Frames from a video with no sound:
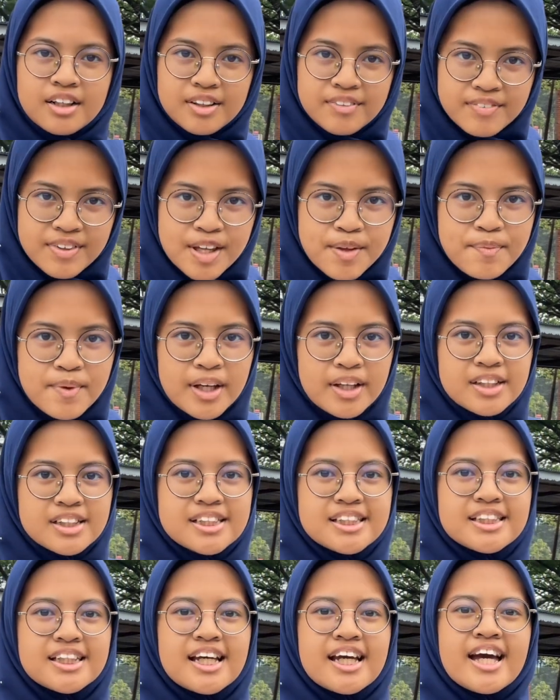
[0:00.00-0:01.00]
females,
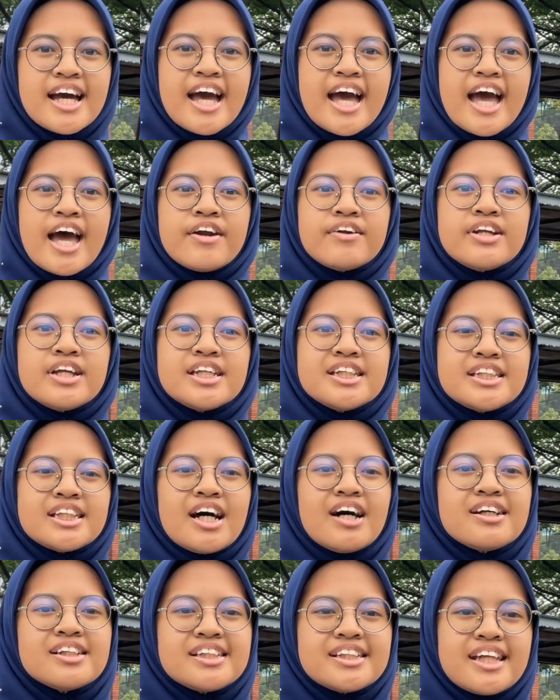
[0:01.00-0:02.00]
and
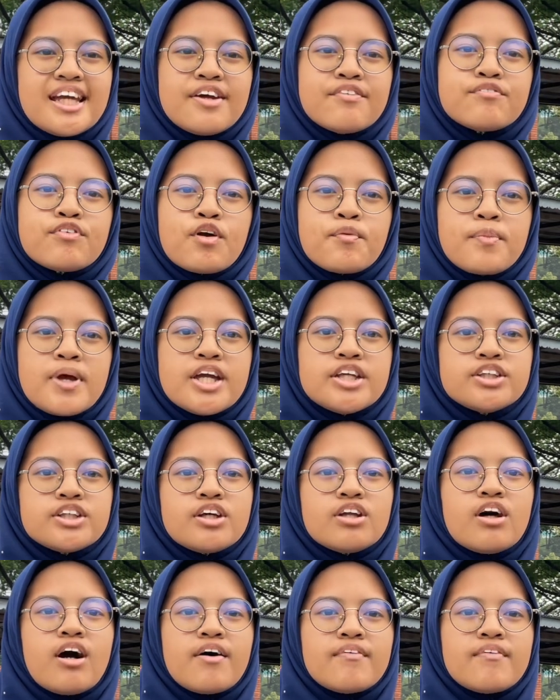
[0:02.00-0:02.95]
results in formation